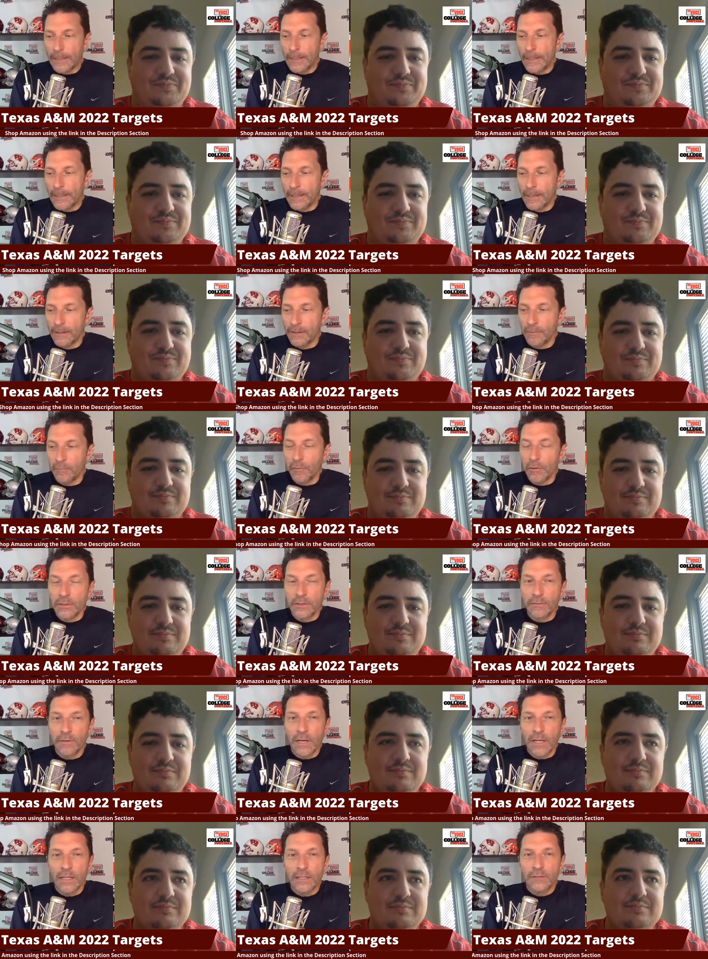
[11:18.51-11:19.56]
Speaker 1: at the
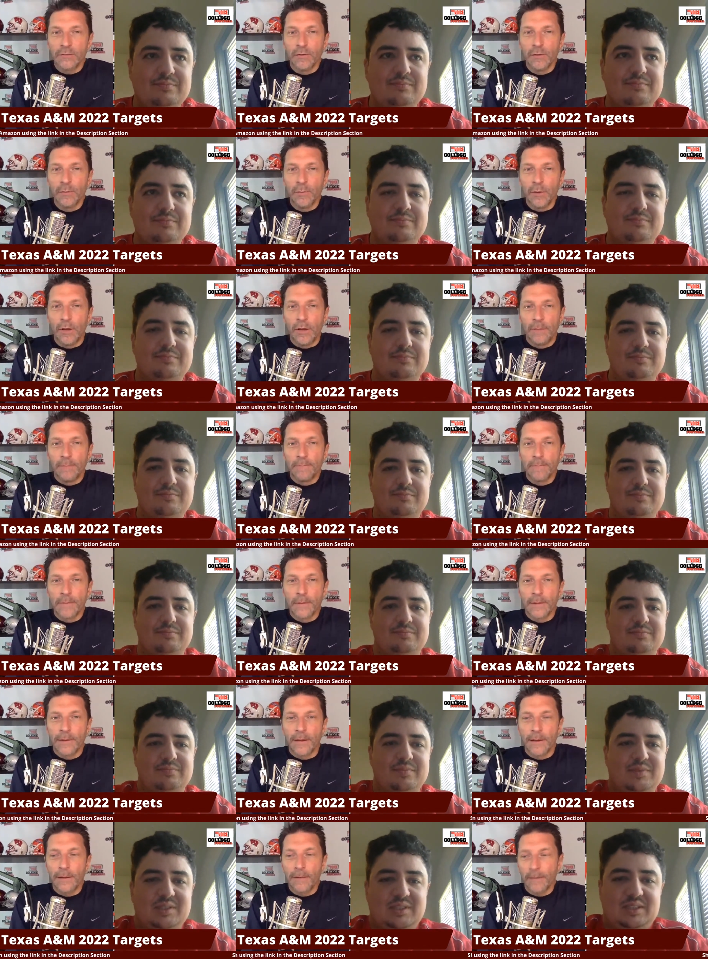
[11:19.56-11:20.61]
Voice of College Football.
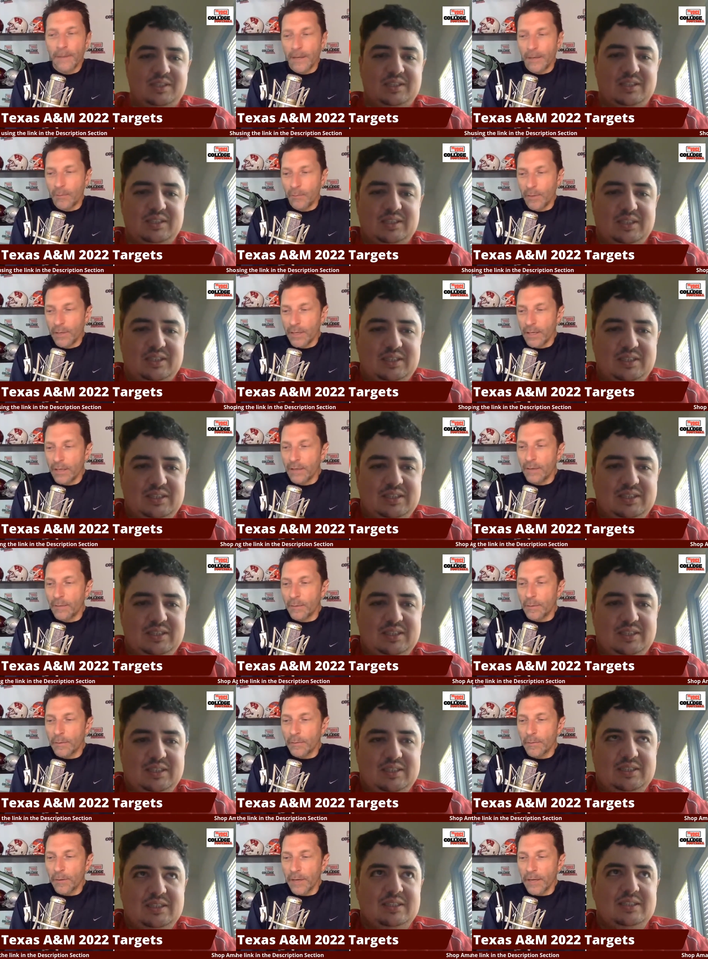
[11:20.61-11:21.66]
All right, weekend
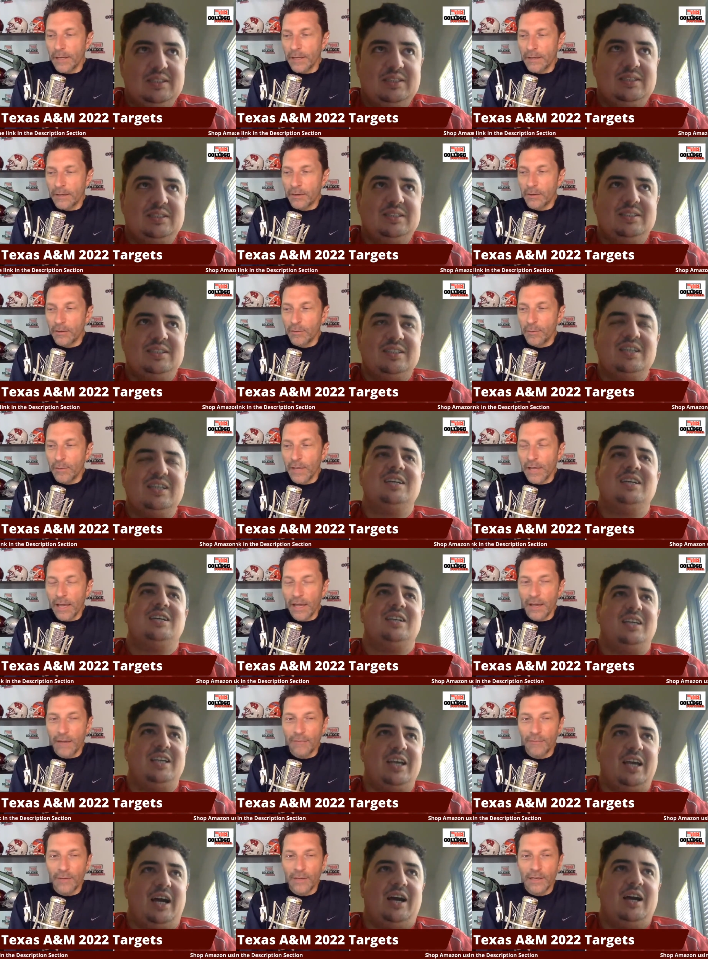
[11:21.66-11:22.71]
number 3. Who do we
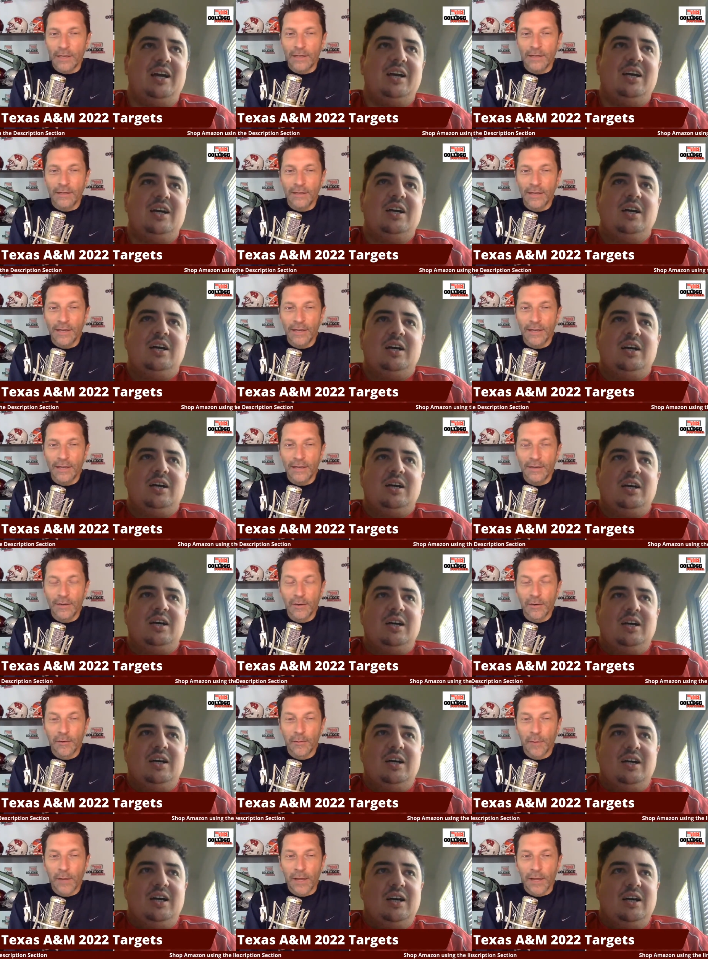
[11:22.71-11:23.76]
have headed
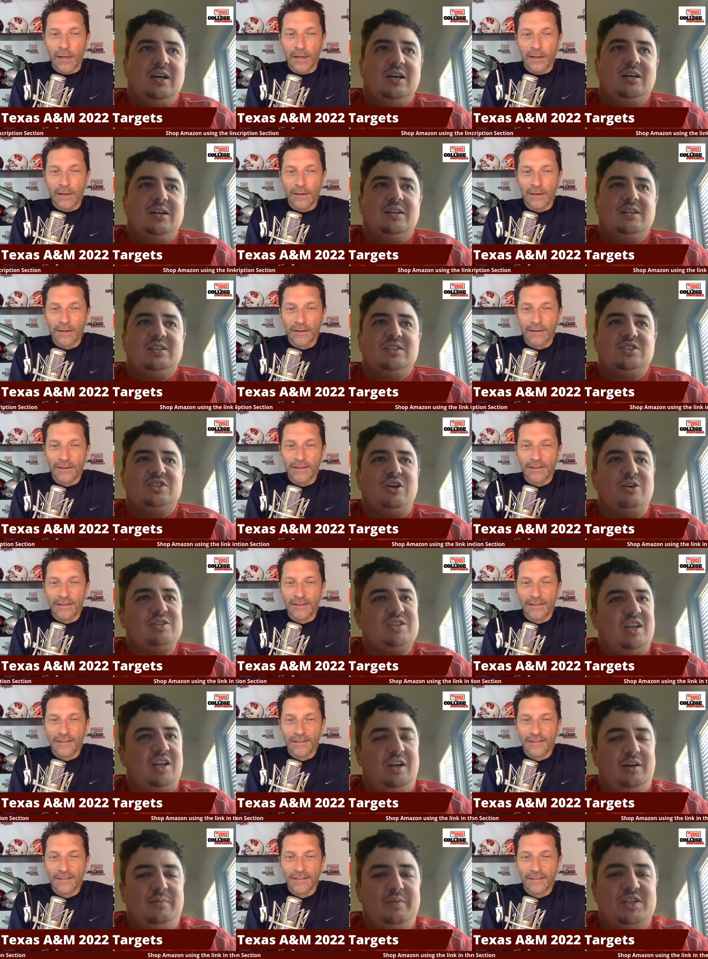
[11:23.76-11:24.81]
your way?
Speaker 2: So
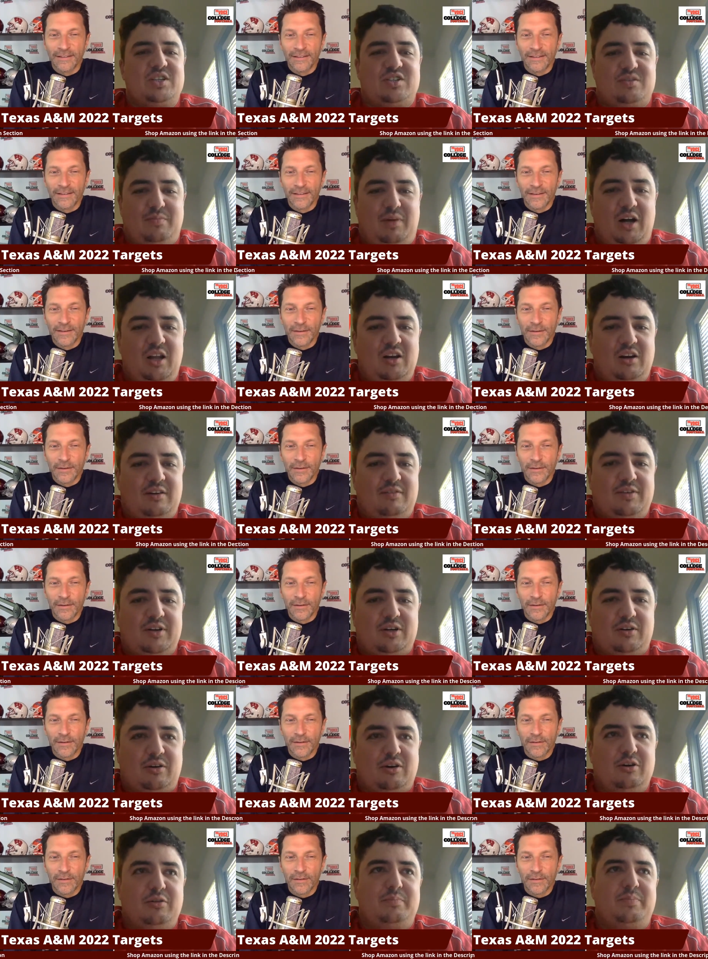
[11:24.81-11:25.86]
it's a little bit smaller of
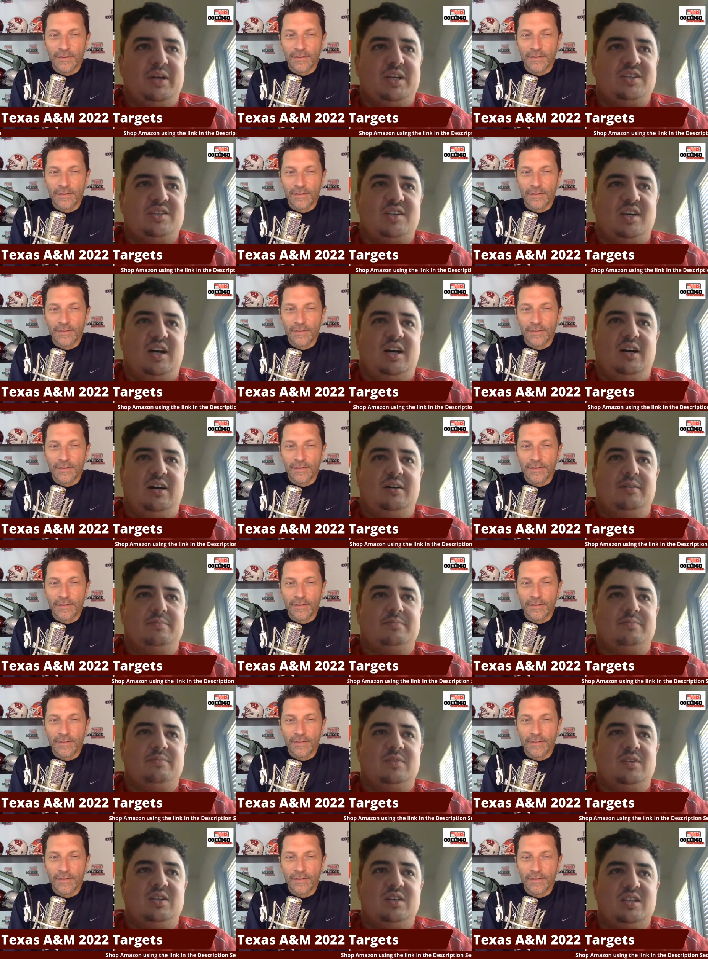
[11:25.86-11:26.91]
a group. It's
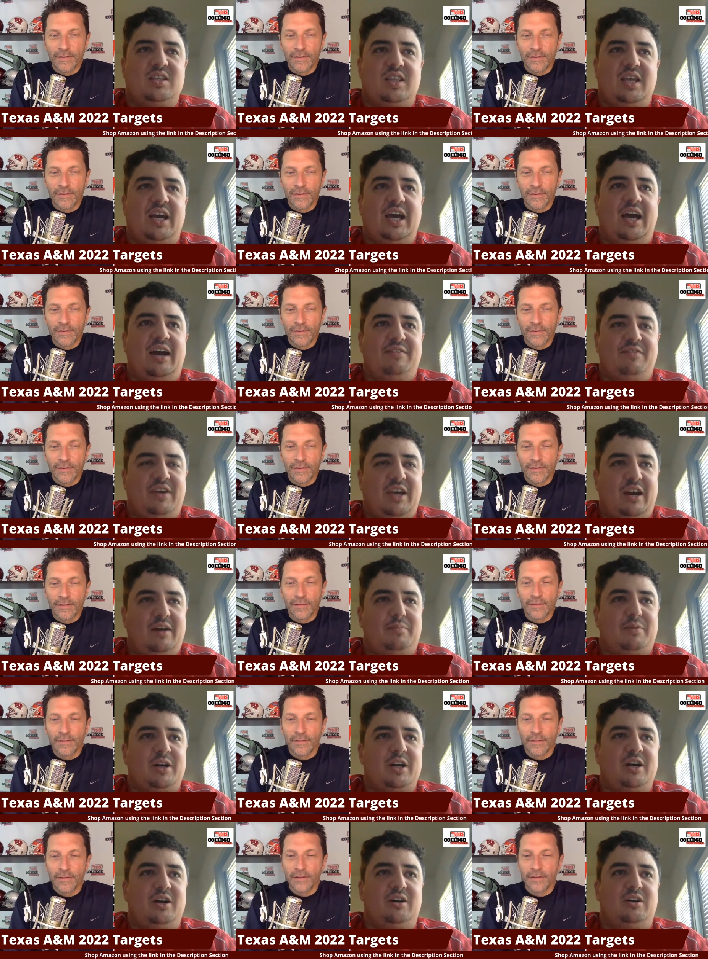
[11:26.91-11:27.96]
they have
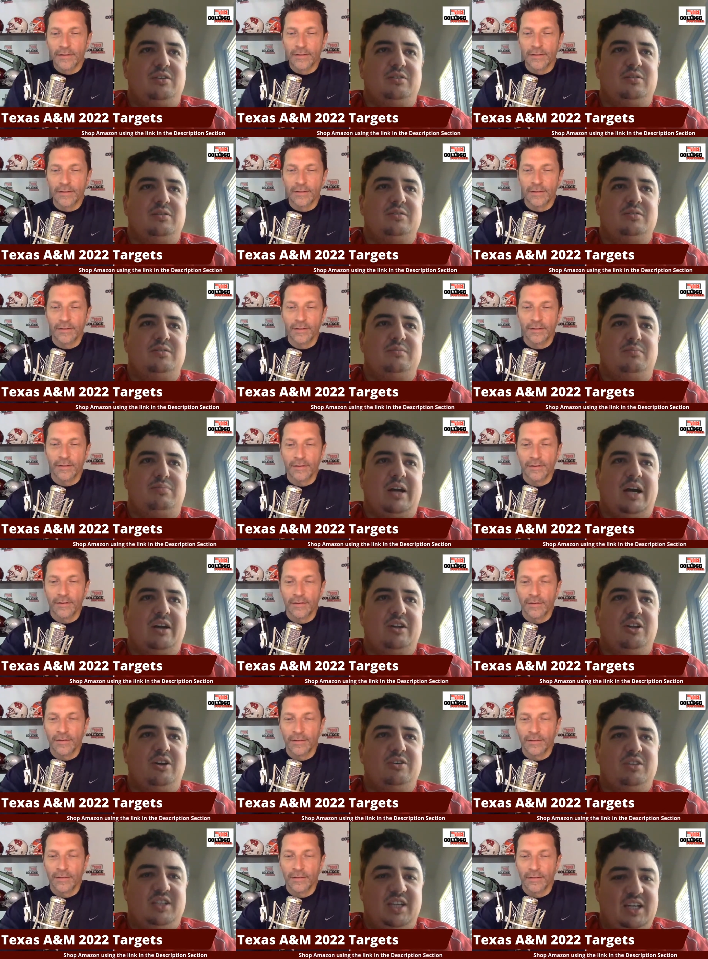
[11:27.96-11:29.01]
Gabrielle
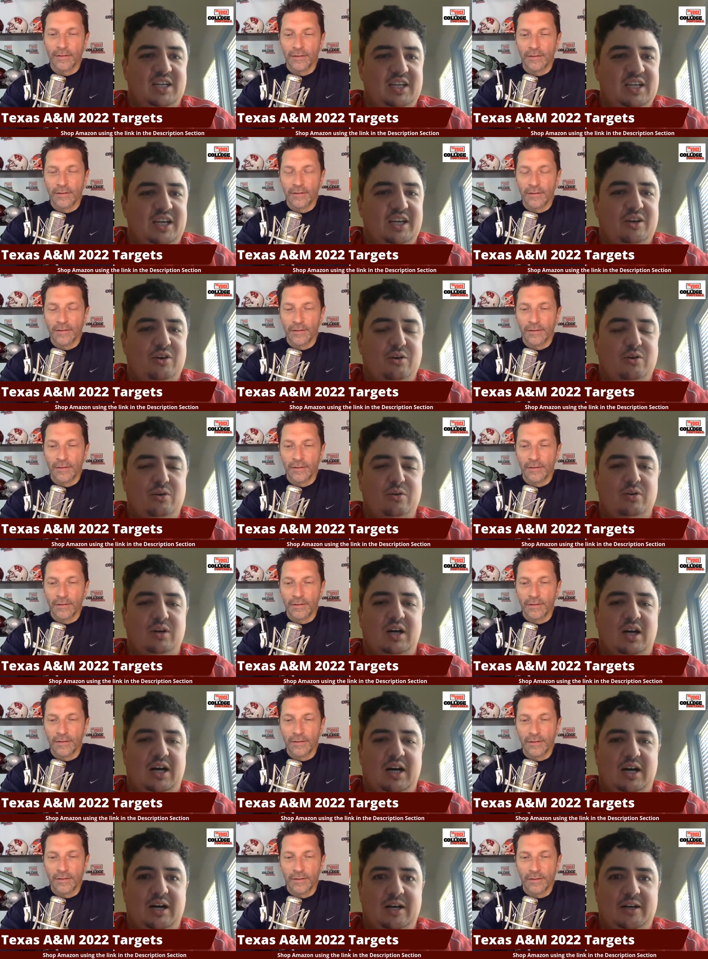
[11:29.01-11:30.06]
Brownlow Dendy, who